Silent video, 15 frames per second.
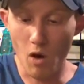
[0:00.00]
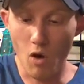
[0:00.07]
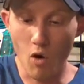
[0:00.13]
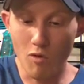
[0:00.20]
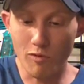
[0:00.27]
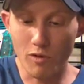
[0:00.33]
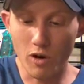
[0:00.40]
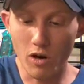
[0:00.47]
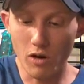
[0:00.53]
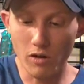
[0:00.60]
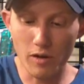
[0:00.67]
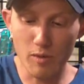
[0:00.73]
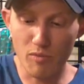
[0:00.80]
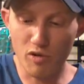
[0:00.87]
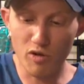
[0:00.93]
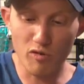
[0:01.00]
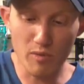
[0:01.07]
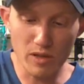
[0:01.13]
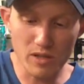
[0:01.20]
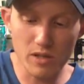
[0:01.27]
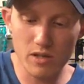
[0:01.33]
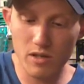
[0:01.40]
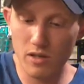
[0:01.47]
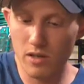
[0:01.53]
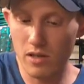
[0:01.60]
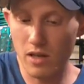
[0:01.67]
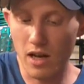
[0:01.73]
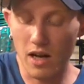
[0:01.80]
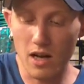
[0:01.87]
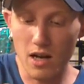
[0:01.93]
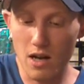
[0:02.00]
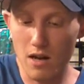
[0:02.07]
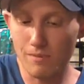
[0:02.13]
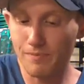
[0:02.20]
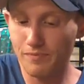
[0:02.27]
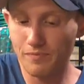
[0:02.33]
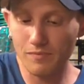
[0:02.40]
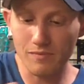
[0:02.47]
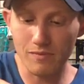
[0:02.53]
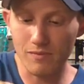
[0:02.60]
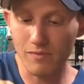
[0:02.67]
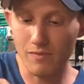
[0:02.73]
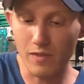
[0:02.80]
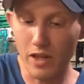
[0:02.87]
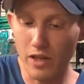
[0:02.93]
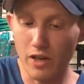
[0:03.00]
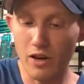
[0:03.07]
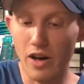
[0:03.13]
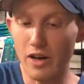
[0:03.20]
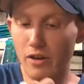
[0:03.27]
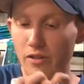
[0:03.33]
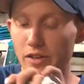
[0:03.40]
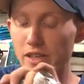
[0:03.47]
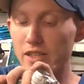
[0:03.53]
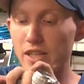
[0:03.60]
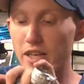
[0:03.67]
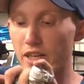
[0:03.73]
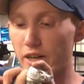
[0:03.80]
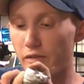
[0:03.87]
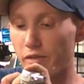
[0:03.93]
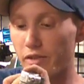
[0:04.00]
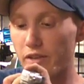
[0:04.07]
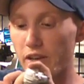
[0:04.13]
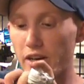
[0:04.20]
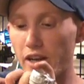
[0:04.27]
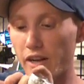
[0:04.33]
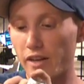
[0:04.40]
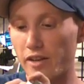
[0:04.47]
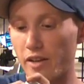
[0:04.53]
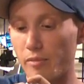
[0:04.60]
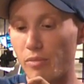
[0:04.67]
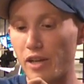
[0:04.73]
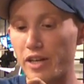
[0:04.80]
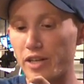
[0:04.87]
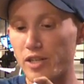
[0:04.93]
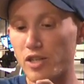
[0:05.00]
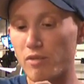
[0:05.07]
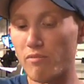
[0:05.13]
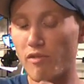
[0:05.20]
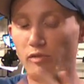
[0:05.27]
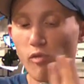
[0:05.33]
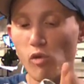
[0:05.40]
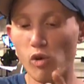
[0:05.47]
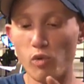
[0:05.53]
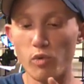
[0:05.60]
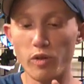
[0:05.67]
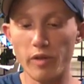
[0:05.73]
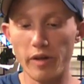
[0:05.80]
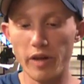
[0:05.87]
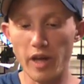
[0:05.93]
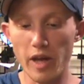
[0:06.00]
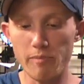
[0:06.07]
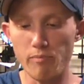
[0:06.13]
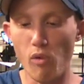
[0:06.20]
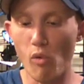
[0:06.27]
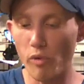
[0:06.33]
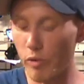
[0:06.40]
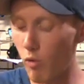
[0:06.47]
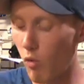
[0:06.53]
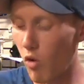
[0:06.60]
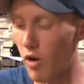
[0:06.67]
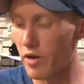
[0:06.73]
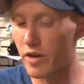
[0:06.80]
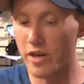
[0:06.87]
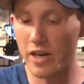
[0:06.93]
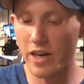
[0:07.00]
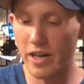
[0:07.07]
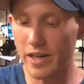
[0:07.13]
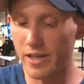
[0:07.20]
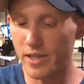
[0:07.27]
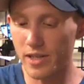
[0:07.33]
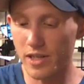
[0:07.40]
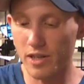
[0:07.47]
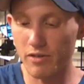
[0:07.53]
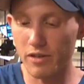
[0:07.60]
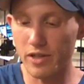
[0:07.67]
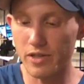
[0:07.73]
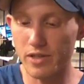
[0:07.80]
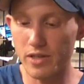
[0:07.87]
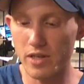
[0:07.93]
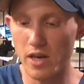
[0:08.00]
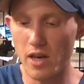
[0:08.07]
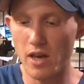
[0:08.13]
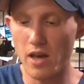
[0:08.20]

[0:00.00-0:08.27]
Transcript: overall improvements, you know, I don't think it's any different than anything Planet's done before with like a 0.1 in a series.